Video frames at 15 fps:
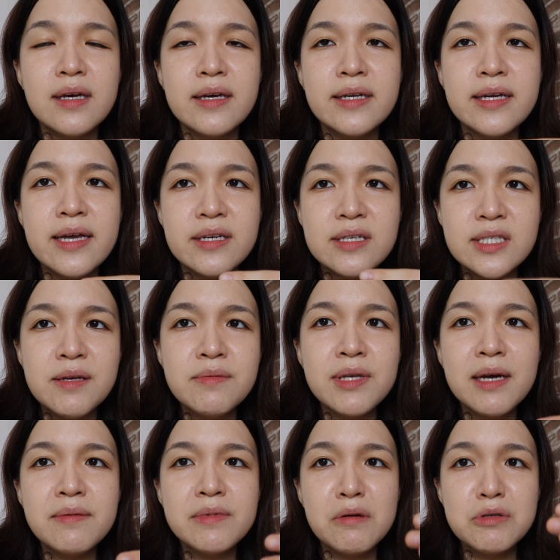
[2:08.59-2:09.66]
and then at the same
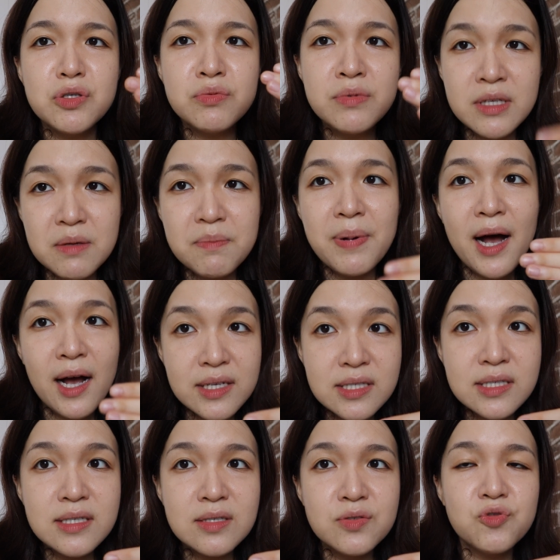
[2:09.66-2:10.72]
time they also need the
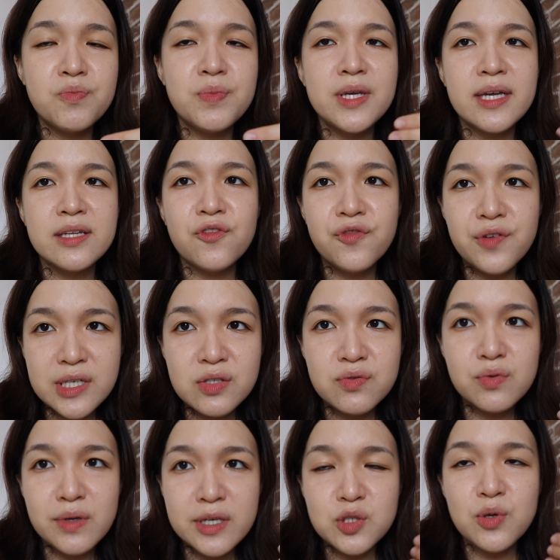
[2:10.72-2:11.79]
pastor to be at the first
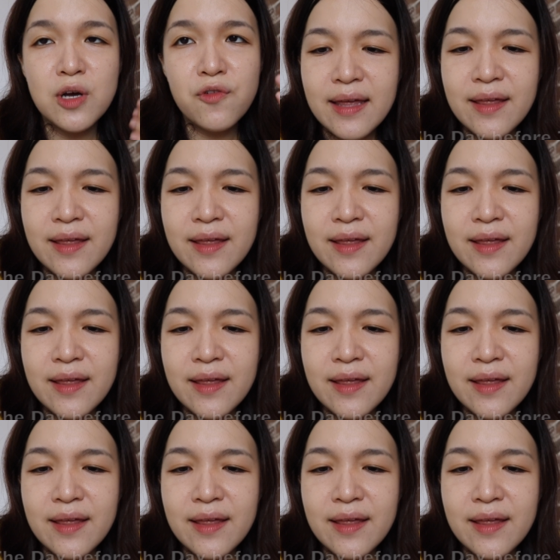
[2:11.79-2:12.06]
row as well.